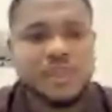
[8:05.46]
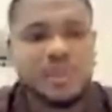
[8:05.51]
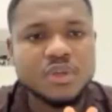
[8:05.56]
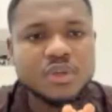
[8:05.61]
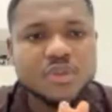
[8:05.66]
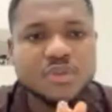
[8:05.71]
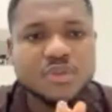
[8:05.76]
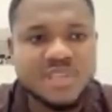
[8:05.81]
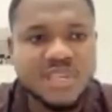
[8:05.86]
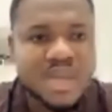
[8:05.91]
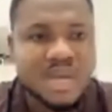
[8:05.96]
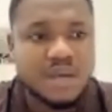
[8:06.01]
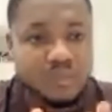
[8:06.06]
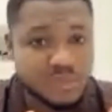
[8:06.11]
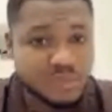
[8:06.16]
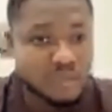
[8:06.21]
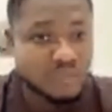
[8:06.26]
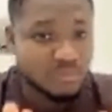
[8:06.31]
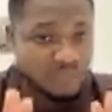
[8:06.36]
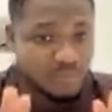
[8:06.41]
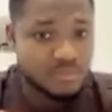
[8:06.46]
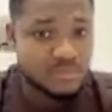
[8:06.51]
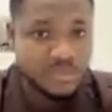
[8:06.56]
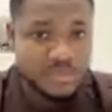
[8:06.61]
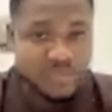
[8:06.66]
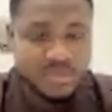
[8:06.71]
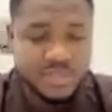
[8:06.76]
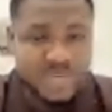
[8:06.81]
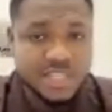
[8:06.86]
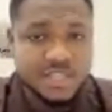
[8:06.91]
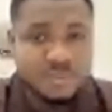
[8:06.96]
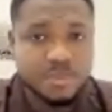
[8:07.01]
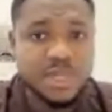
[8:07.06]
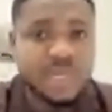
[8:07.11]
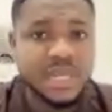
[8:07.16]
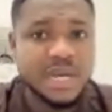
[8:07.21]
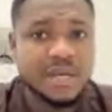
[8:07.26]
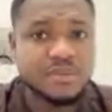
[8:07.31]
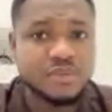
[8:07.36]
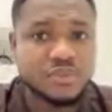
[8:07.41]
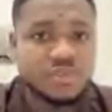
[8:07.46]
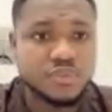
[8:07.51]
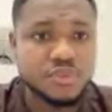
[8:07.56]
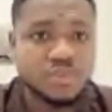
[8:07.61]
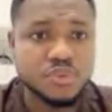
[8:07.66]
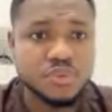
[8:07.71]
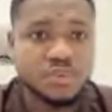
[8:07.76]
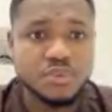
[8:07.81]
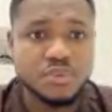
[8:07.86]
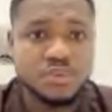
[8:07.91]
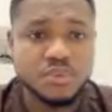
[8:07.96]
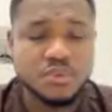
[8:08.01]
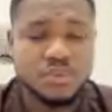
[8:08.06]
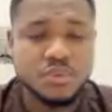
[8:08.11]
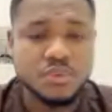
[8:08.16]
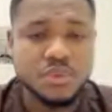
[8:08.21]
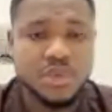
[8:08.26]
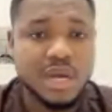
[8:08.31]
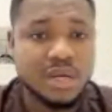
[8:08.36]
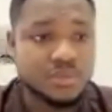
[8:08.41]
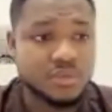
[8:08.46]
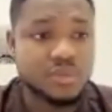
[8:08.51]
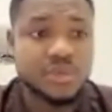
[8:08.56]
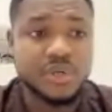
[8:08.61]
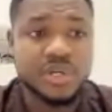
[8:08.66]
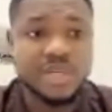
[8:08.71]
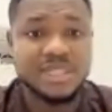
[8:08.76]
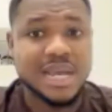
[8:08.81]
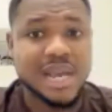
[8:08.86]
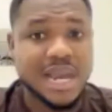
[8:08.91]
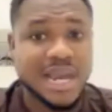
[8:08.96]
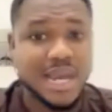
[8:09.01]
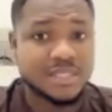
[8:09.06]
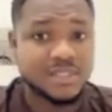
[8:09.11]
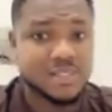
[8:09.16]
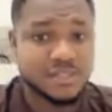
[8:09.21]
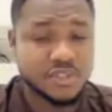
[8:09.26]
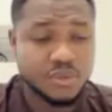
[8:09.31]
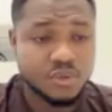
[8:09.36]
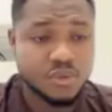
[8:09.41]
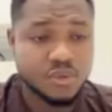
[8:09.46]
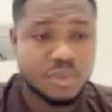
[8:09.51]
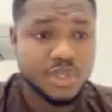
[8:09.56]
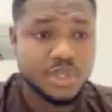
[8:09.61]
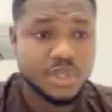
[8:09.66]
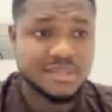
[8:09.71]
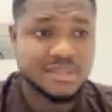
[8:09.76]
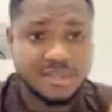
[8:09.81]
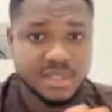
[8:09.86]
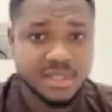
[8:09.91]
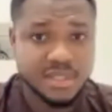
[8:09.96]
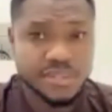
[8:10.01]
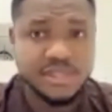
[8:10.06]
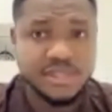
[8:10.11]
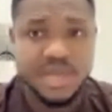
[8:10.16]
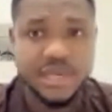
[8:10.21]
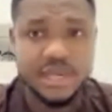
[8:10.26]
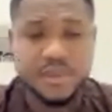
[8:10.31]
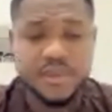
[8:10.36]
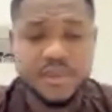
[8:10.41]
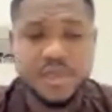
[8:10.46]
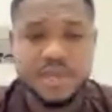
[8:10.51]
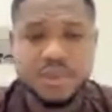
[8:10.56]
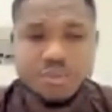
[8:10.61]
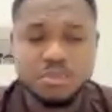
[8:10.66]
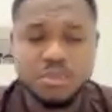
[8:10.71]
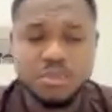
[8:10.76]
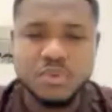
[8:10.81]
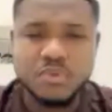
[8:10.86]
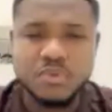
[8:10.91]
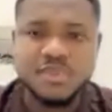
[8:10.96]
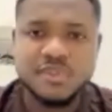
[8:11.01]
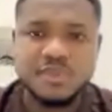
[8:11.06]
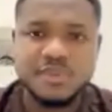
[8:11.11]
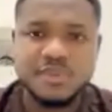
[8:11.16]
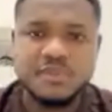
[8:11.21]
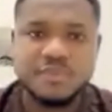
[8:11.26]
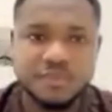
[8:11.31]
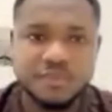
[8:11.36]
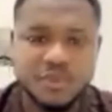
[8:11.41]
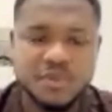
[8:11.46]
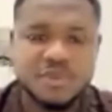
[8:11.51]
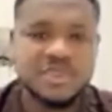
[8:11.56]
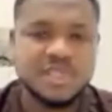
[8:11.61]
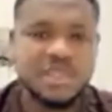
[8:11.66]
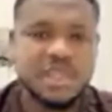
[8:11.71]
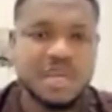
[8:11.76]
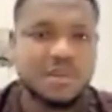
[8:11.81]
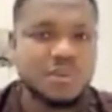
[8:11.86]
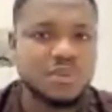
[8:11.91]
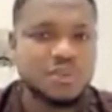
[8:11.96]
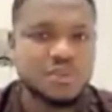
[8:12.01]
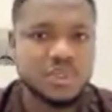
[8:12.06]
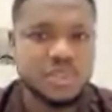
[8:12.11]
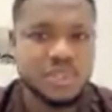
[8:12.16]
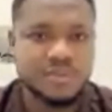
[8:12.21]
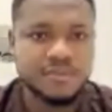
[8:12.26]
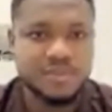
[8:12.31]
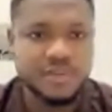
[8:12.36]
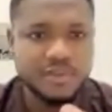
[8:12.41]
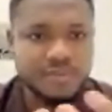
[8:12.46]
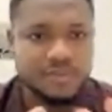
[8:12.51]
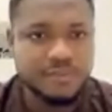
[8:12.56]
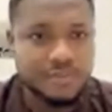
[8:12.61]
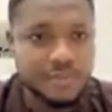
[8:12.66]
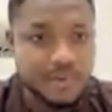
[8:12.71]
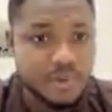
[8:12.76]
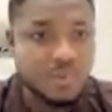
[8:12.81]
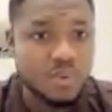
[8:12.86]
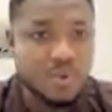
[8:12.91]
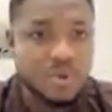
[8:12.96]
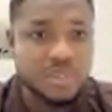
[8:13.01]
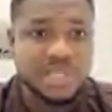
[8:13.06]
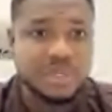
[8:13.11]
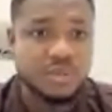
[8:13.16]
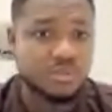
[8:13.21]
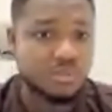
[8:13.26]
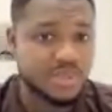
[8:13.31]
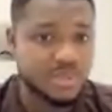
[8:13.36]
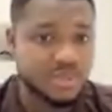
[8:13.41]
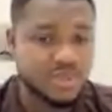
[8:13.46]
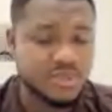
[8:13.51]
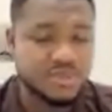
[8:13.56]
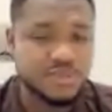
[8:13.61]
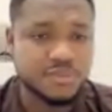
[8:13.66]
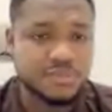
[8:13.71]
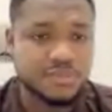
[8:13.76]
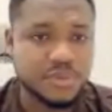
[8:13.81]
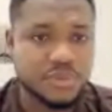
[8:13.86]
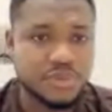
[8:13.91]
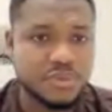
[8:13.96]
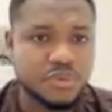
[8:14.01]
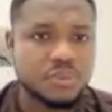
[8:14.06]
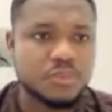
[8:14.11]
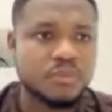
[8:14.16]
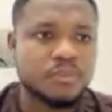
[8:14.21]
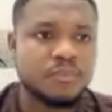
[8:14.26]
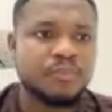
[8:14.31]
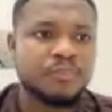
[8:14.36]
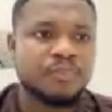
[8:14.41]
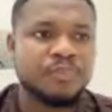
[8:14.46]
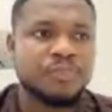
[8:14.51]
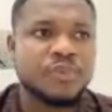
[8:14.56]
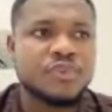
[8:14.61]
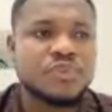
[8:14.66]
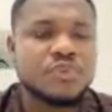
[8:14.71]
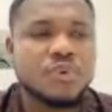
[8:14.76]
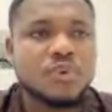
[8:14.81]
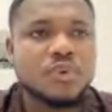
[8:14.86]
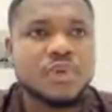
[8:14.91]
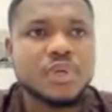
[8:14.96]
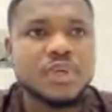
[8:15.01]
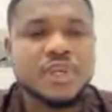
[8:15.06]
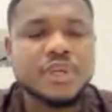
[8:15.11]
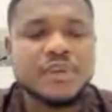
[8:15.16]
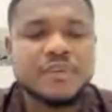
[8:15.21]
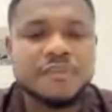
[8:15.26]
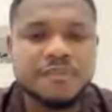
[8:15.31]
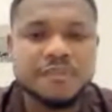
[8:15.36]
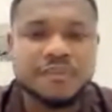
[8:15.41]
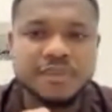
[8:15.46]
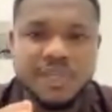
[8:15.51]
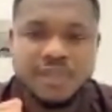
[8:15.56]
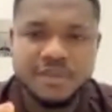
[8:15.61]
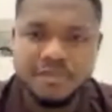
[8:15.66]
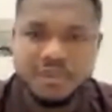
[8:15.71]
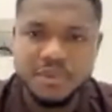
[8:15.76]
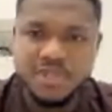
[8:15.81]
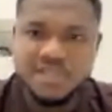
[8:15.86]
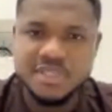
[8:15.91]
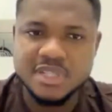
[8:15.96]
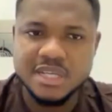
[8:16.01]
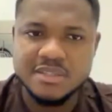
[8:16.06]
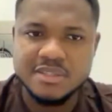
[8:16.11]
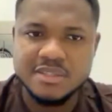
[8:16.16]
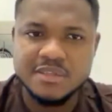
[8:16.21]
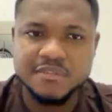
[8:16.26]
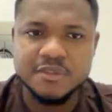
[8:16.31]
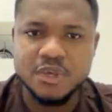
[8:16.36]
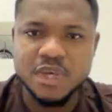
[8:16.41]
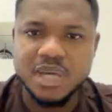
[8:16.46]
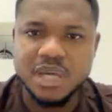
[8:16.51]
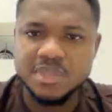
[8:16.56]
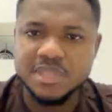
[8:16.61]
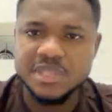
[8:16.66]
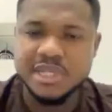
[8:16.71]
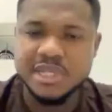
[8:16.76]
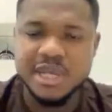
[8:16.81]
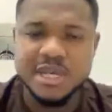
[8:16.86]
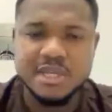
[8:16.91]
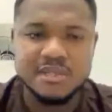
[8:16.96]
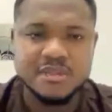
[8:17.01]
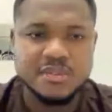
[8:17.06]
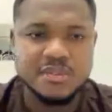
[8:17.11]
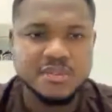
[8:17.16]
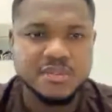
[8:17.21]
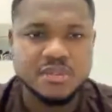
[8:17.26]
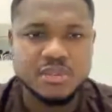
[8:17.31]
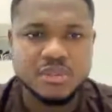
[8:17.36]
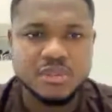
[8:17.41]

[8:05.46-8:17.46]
you say I would explain how to create ads on Quidas later, but firstly, I want to give you a framework that will be useful for you. So if take for instance, if your capital is